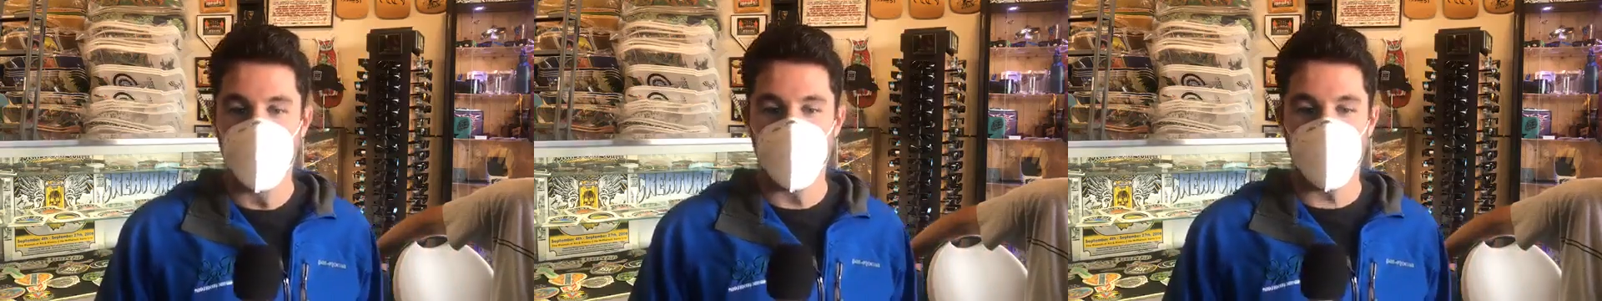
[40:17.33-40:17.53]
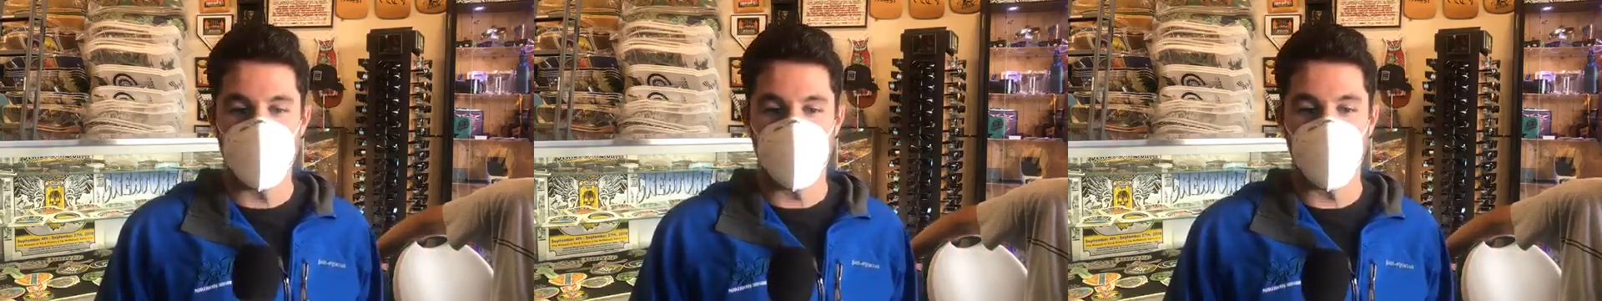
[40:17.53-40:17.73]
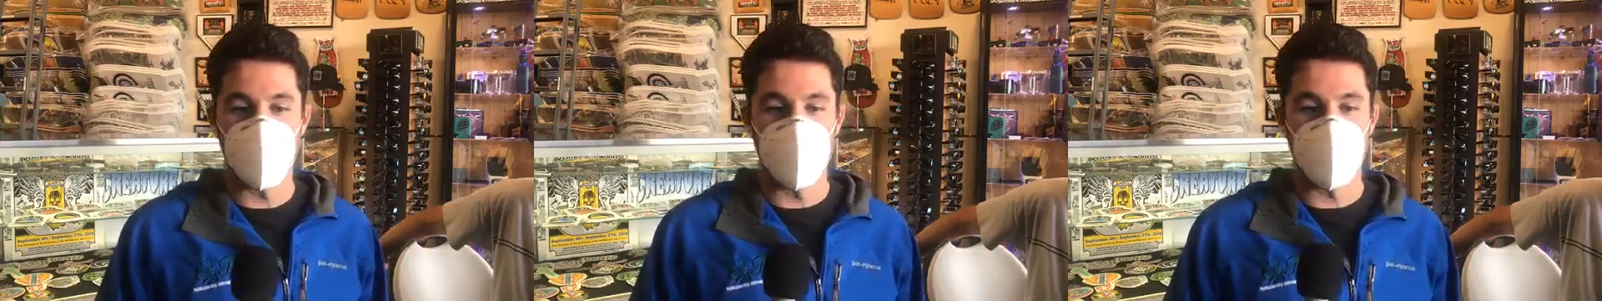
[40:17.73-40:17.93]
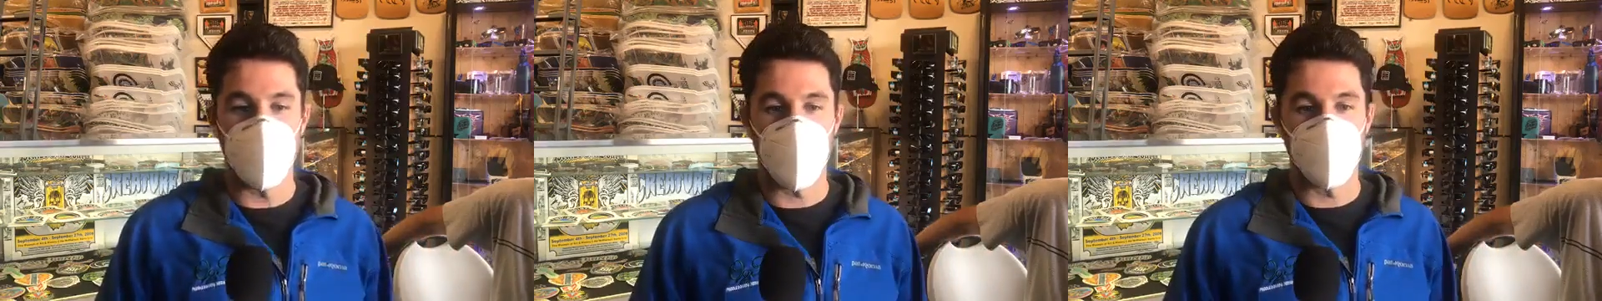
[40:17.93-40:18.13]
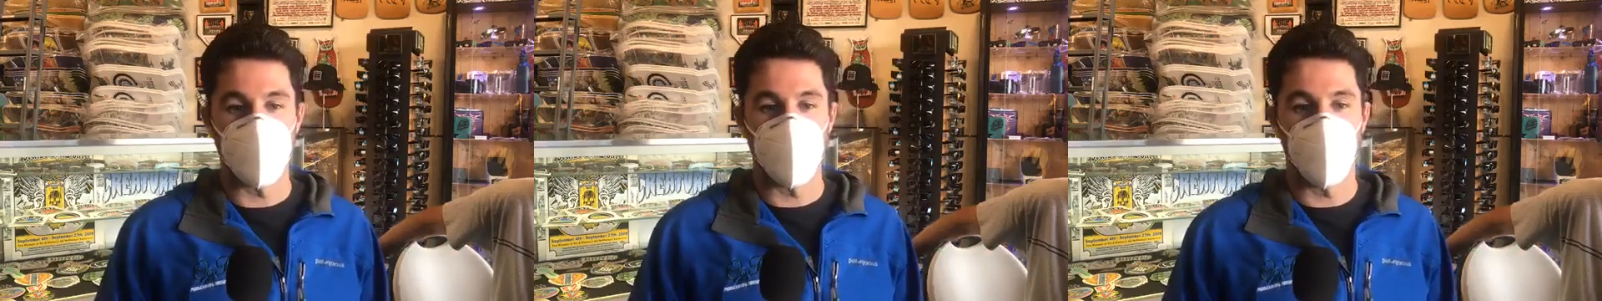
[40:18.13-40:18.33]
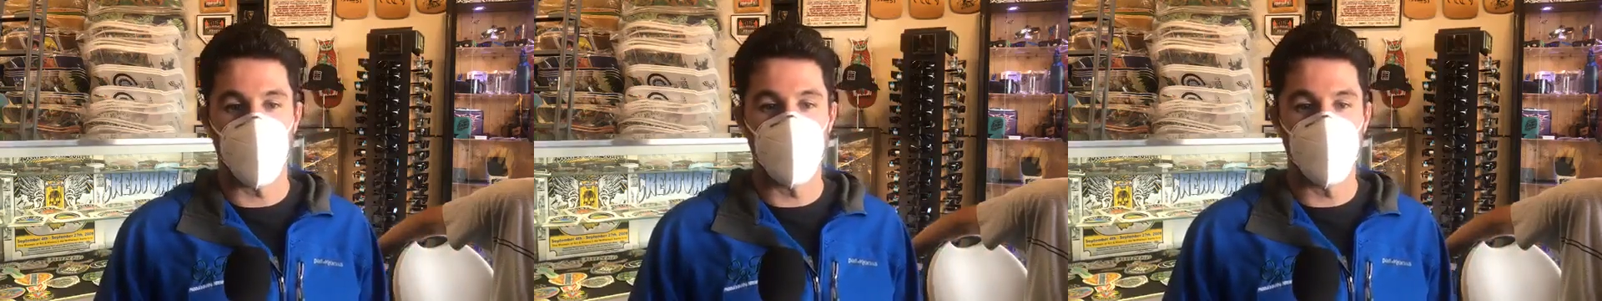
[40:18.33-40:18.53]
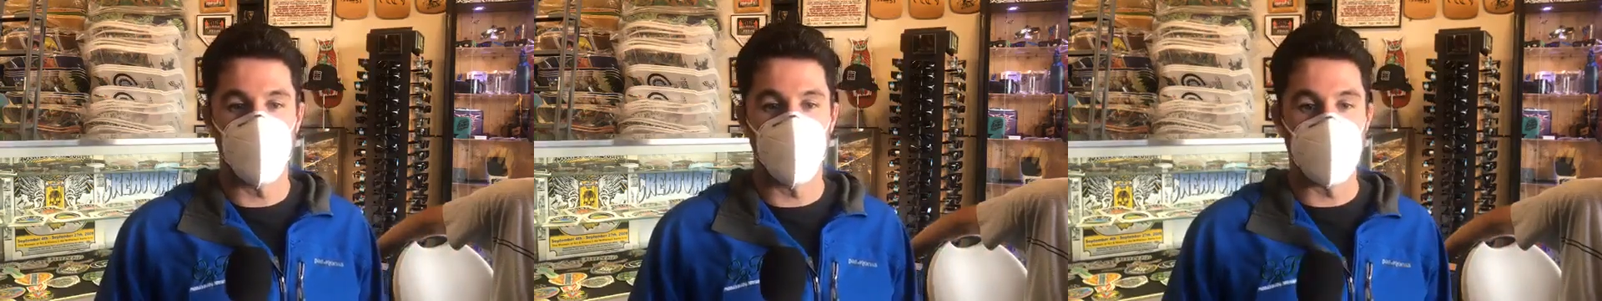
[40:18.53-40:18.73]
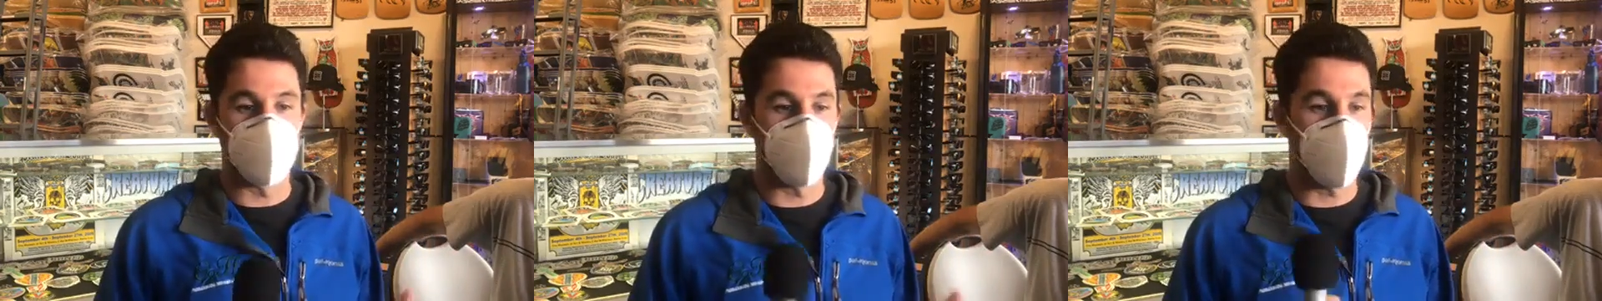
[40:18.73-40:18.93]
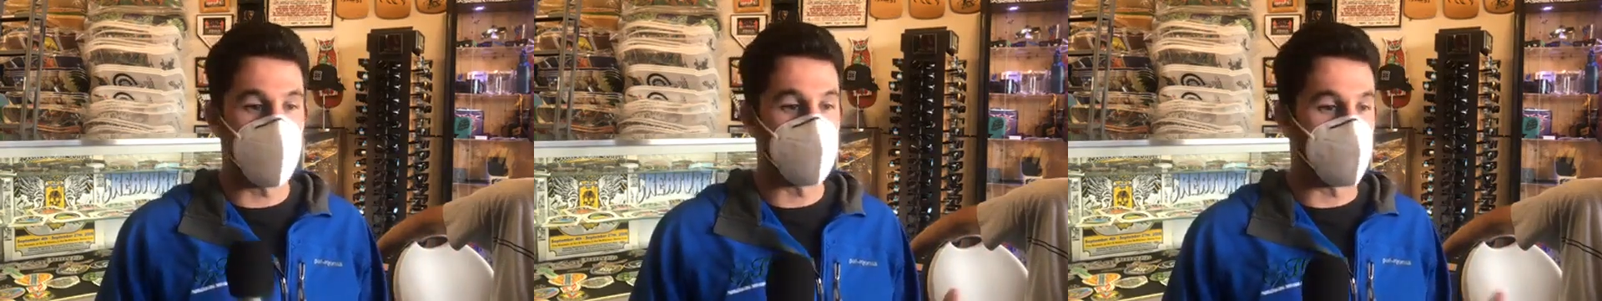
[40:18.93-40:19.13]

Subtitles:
is something that I've been trying to